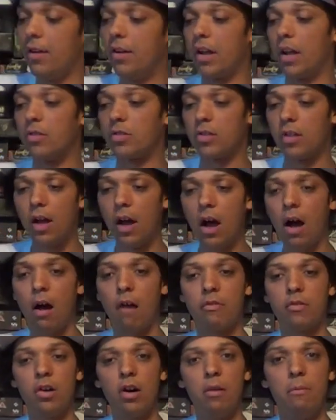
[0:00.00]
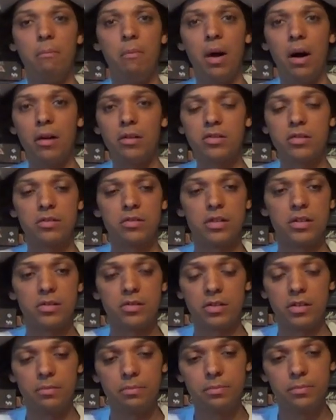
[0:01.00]
And he goes, oh, I've got a Master
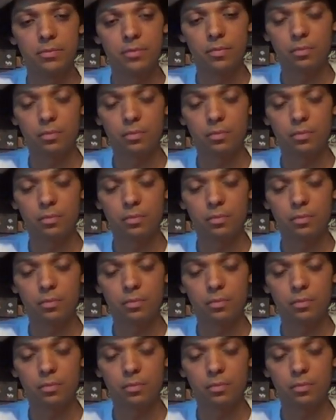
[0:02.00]
System.